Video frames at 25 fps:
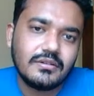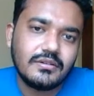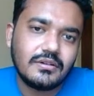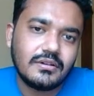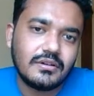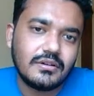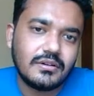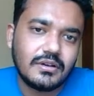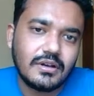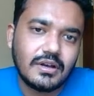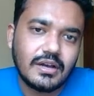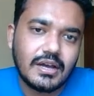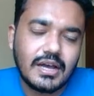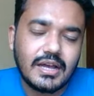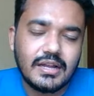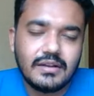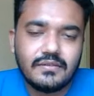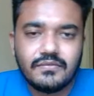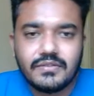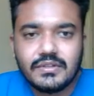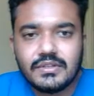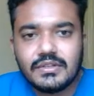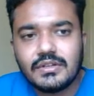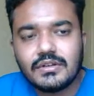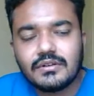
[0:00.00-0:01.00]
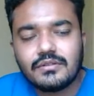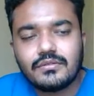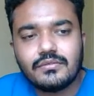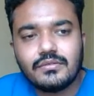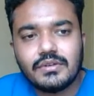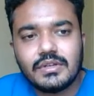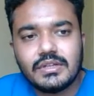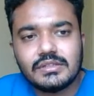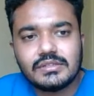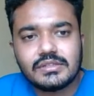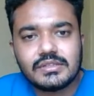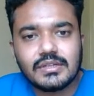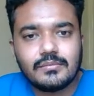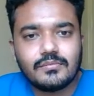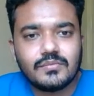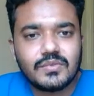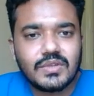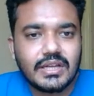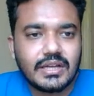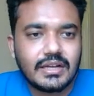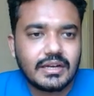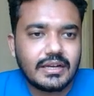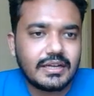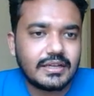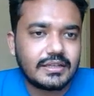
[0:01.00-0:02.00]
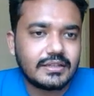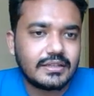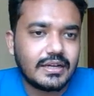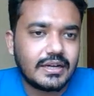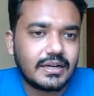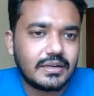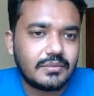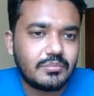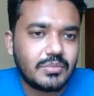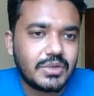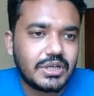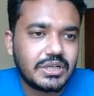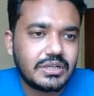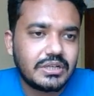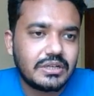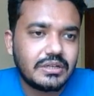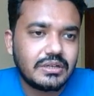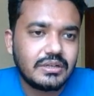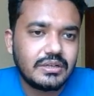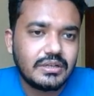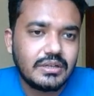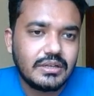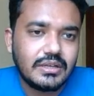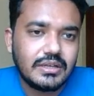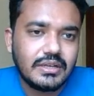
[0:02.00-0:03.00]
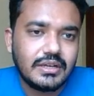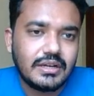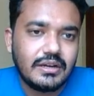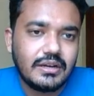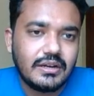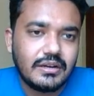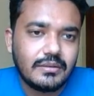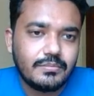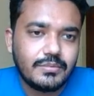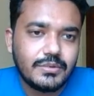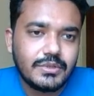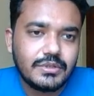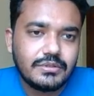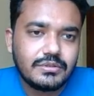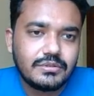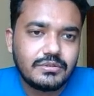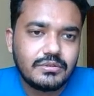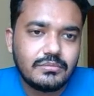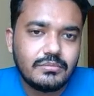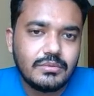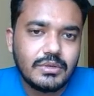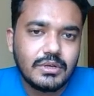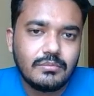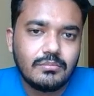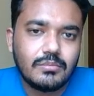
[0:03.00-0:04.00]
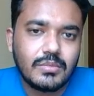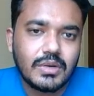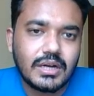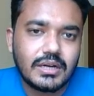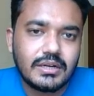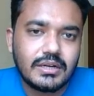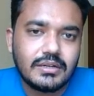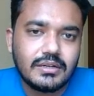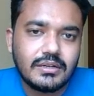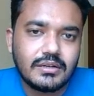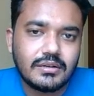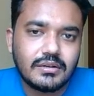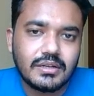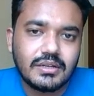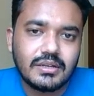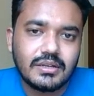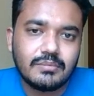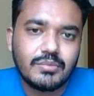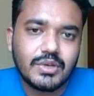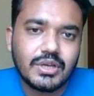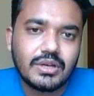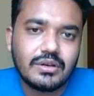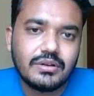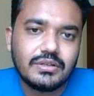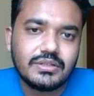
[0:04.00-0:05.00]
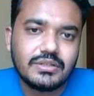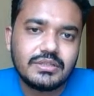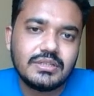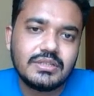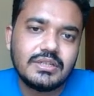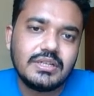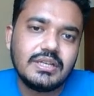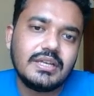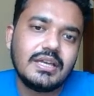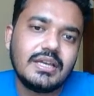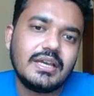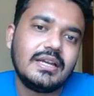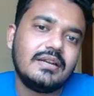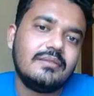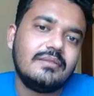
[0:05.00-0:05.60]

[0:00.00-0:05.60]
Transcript: I'll win the queen, something like that. But it appears to be a blunder because he can